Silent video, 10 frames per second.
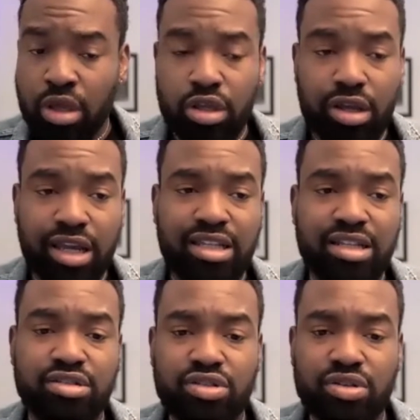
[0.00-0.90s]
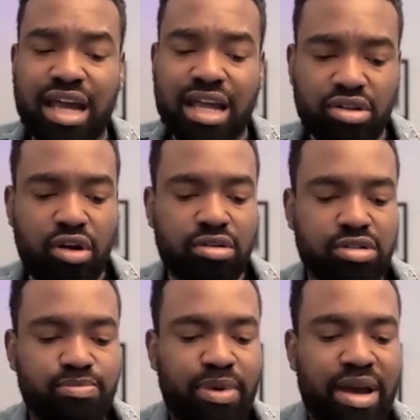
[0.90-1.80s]
You're getting. So that comes
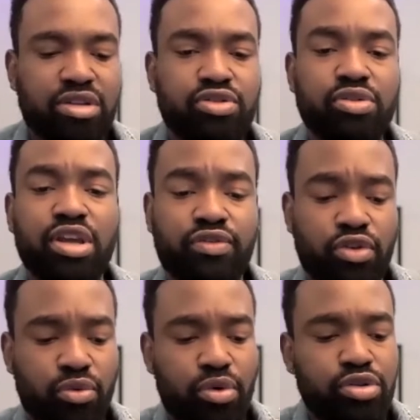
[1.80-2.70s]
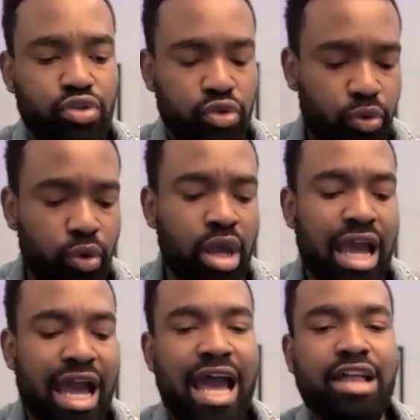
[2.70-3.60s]
back to, if Toronto
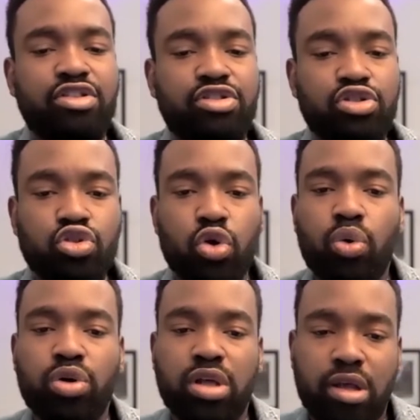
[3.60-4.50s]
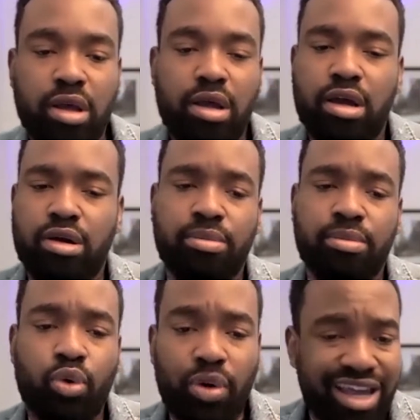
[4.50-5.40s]
has no
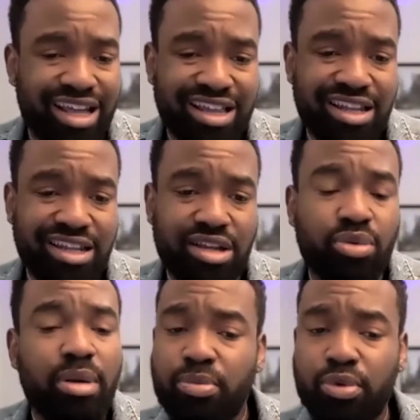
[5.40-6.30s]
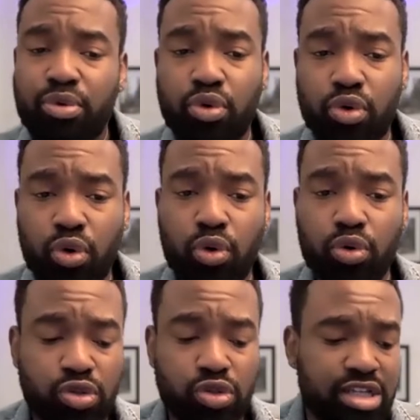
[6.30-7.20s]
queer clinic where people could go to
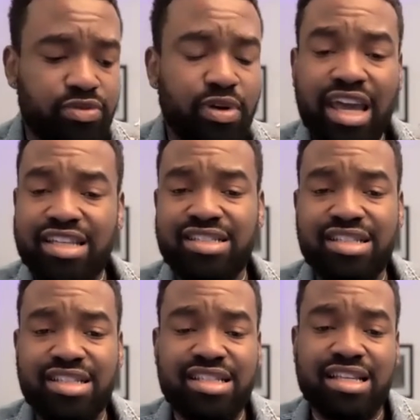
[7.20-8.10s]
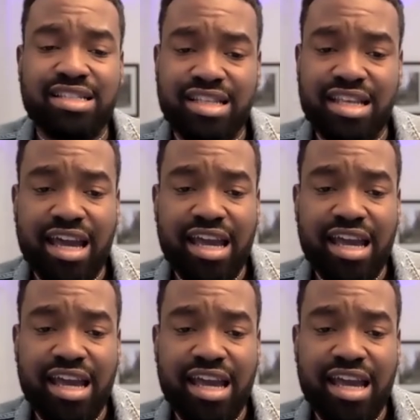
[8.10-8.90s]
test for STDs, STIs,